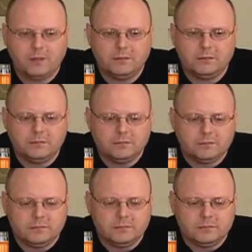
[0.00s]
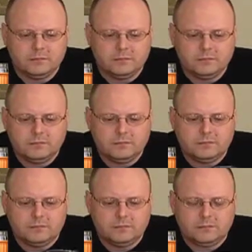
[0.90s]

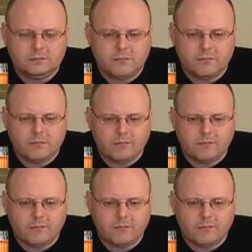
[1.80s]
(no one is talking)